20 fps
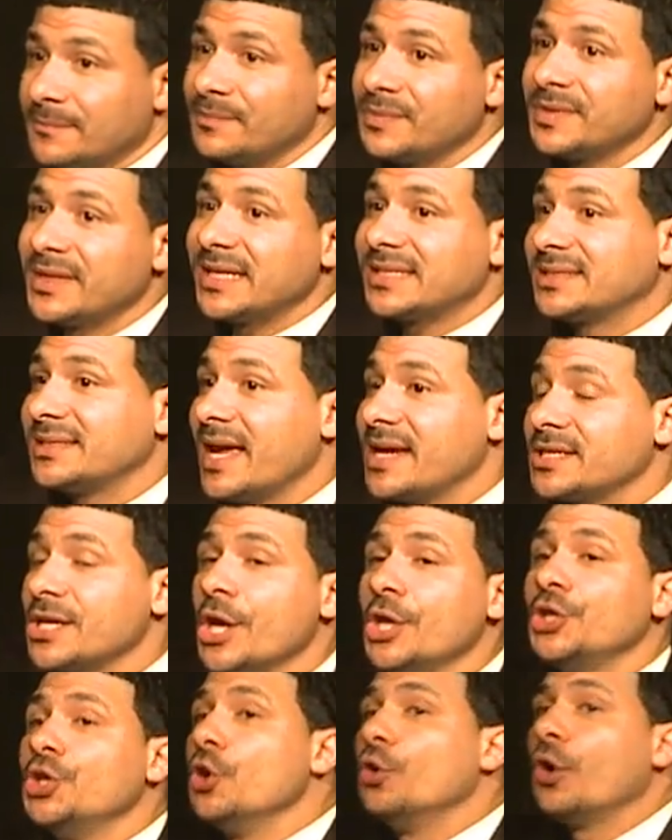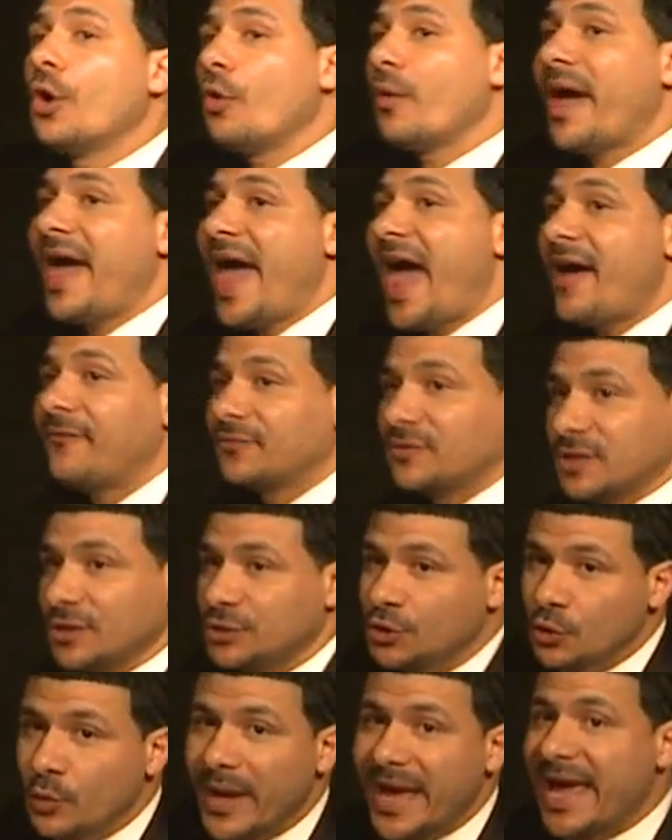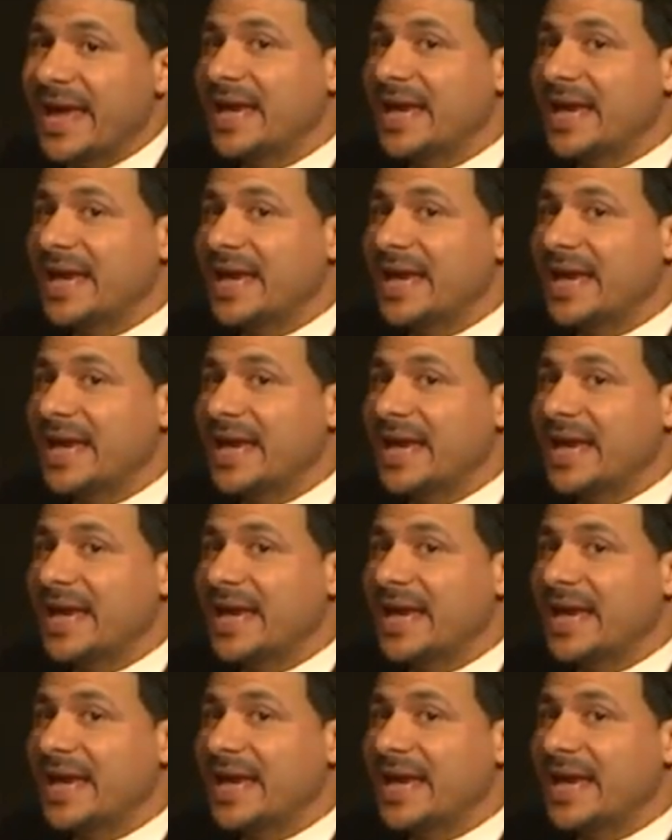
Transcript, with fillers: them that says you don't have to do